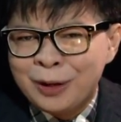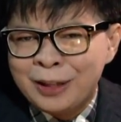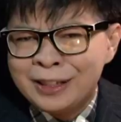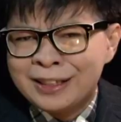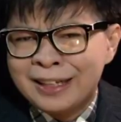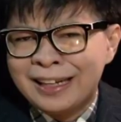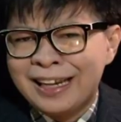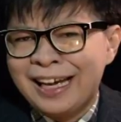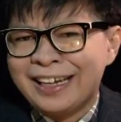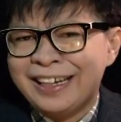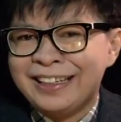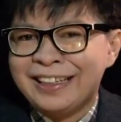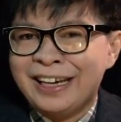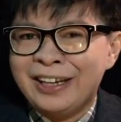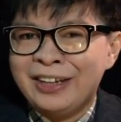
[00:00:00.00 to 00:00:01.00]
What is ang
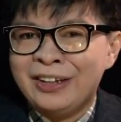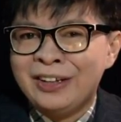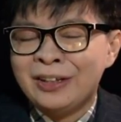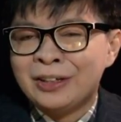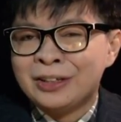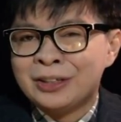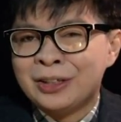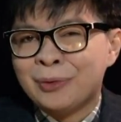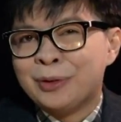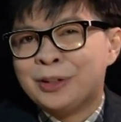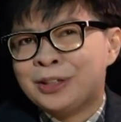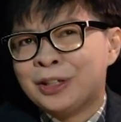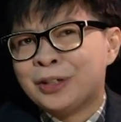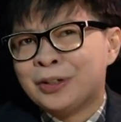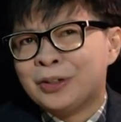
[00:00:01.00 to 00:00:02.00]
laging daan in English? They
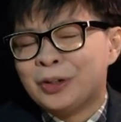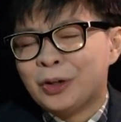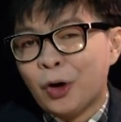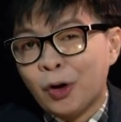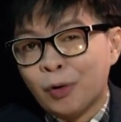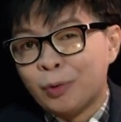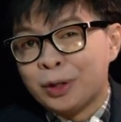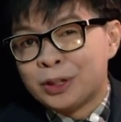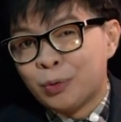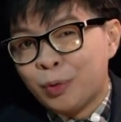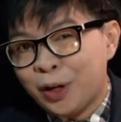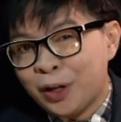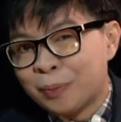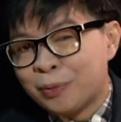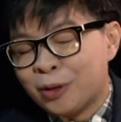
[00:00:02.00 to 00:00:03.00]
would say the always
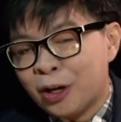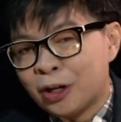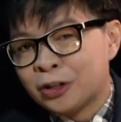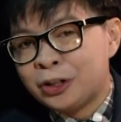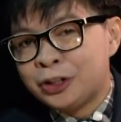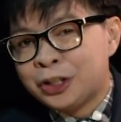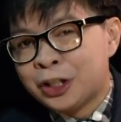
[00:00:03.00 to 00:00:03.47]
way of Dr.